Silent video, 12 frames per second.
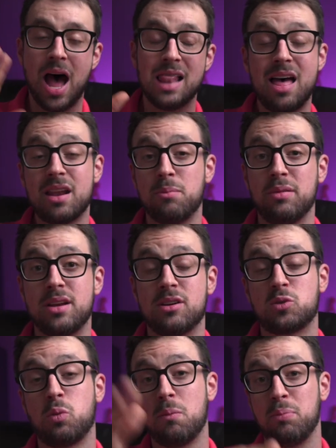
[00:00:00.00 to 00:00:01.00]
A lot of
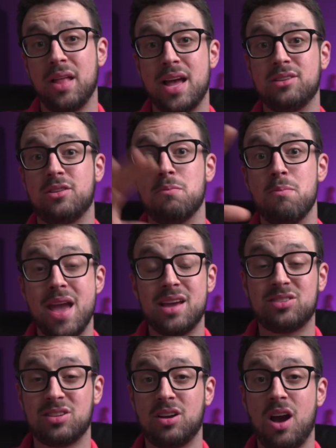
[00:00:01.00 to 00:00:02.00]
blenders will blend to make
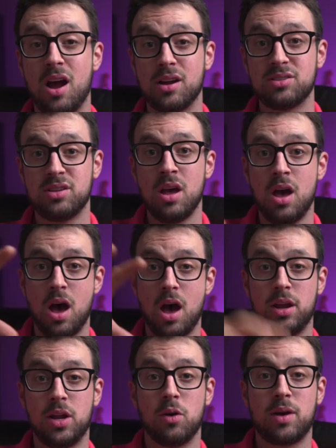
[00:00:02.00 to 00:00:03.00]
cigars,
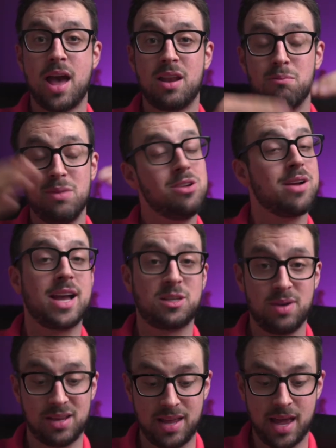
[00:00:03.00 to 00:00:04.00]
you know, kind of meet your
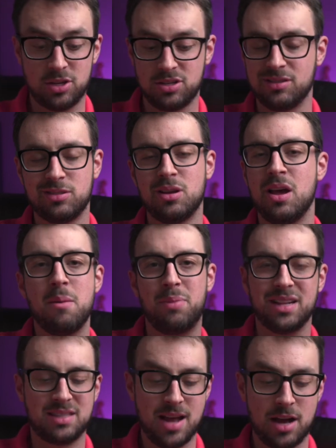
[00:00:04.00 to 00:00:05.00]
expectations,
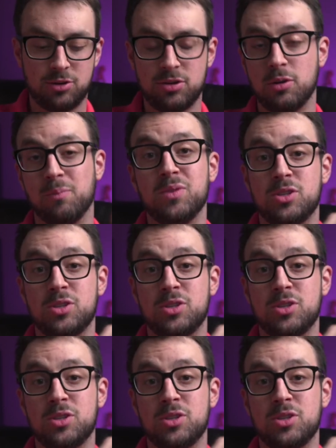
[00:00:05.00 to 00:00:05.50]
but it's not true.